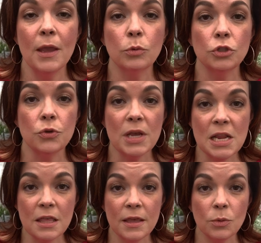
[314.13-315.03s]
they will do
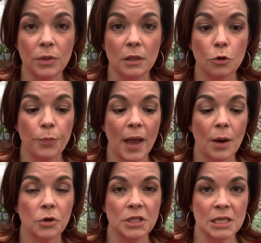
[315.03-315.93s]
anything within their
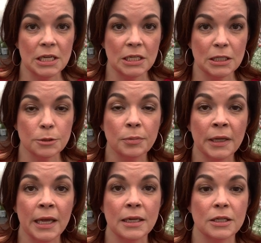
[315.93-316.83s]
power to get to this
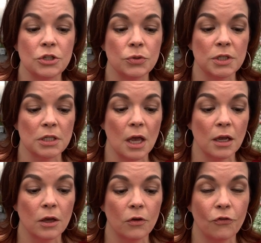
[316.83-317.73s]
plant to suck
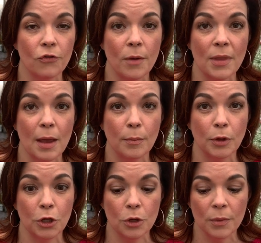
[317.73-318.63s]
from that
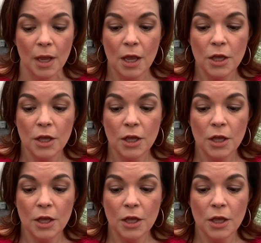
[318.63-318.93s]
bloom.